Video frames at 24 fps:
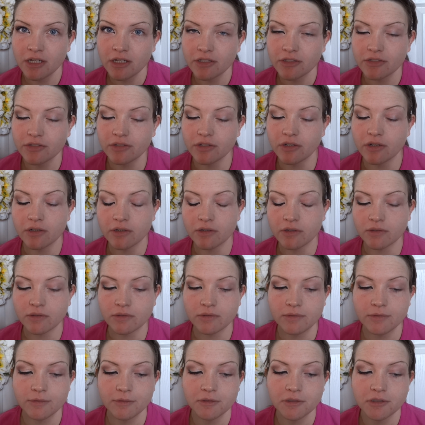
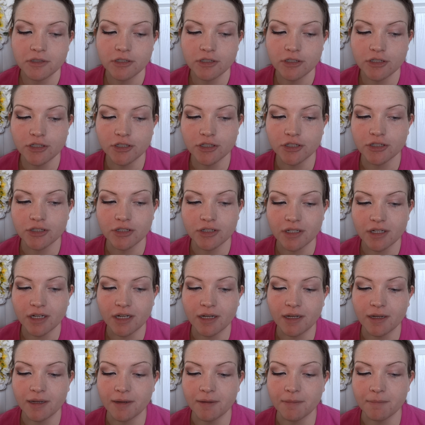So
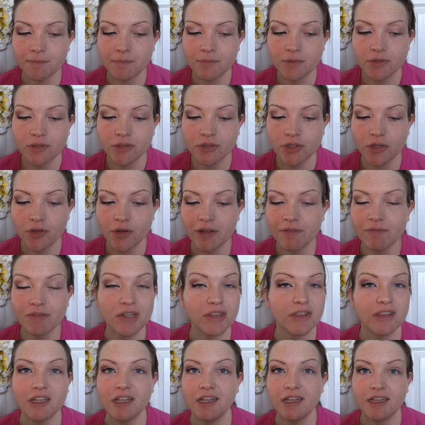
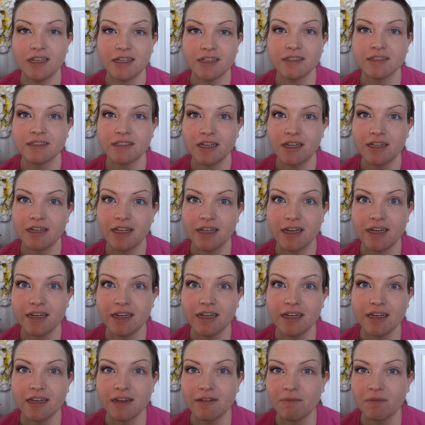everything is
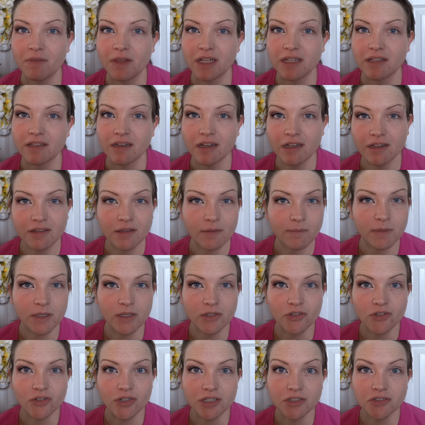unedited, and if that's not something
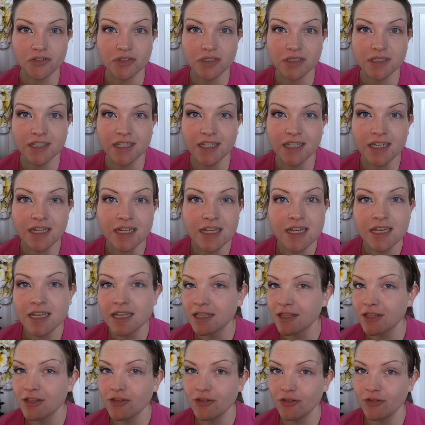you're interested
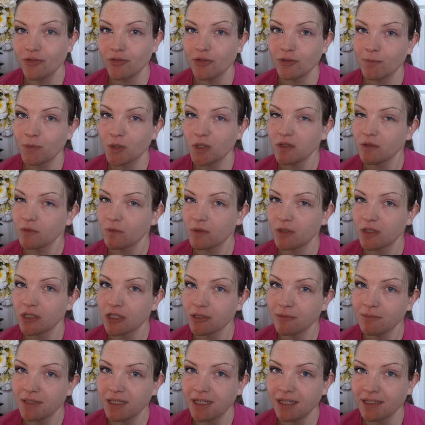in, you are more than
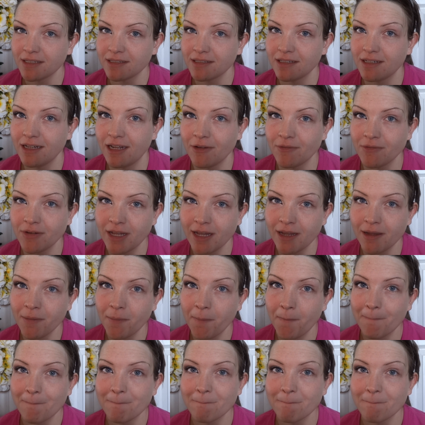welcome to exit out now.